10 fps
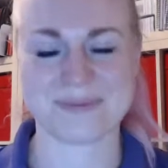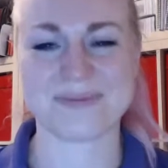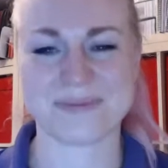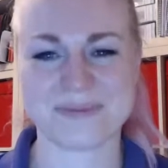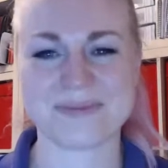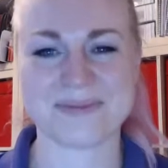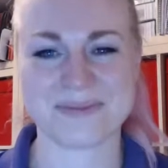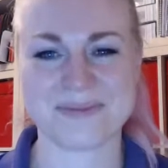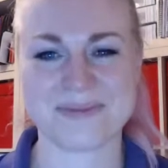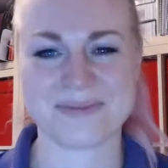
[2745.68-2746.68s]

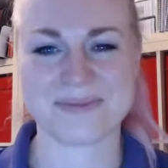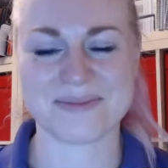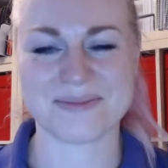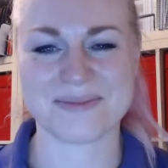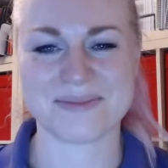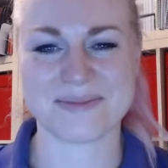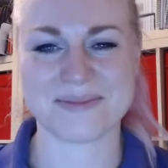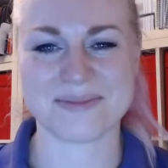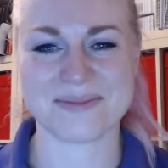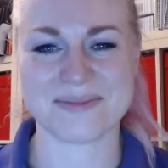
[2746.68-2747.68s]

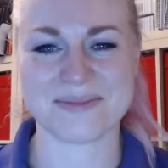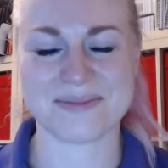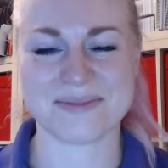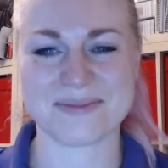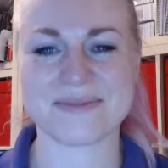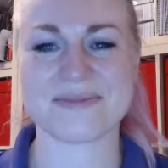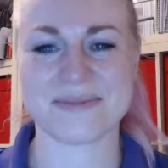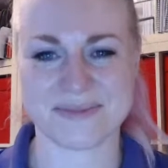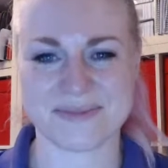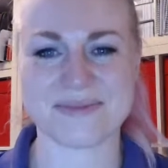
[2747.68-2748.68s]

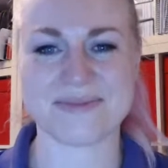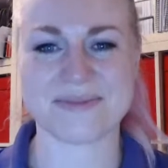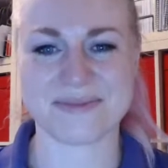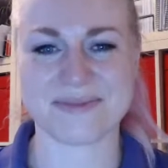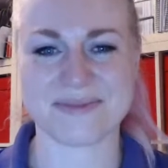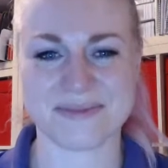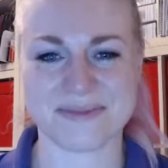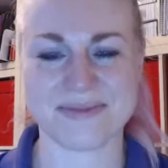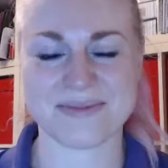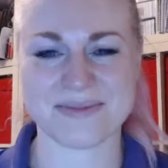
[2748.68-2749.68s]

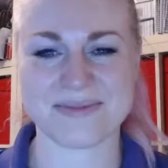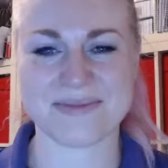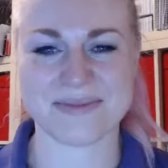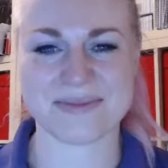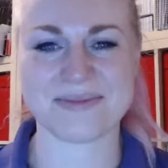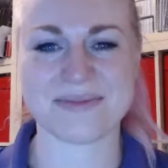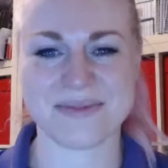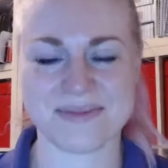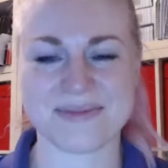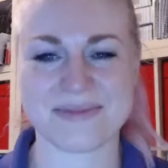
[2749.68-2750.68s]

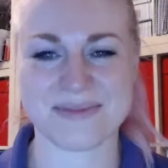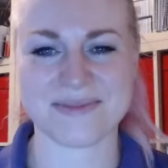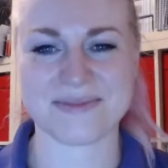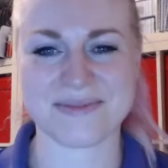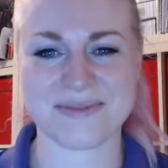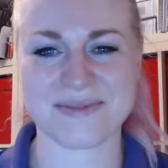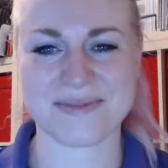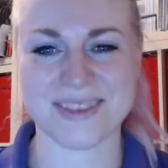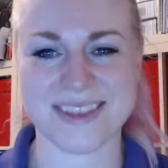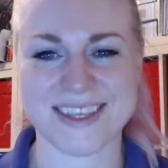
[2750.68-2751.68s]

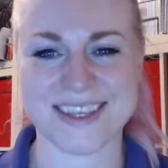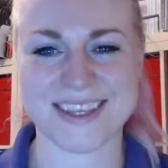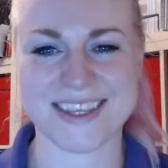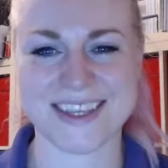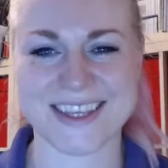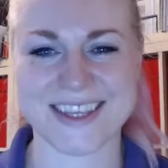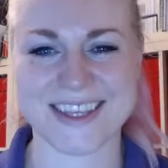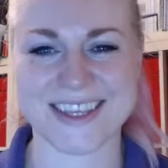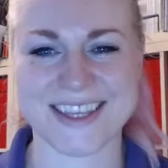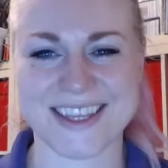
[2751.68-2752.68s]

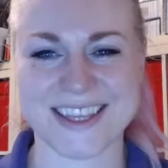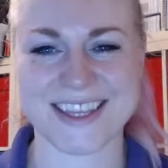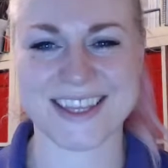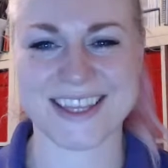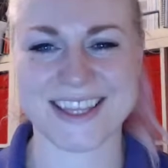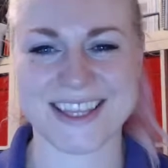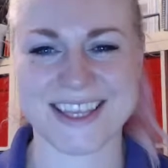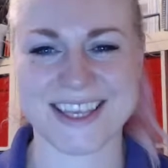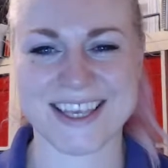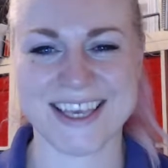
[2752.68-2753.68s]
The person shown says nothing.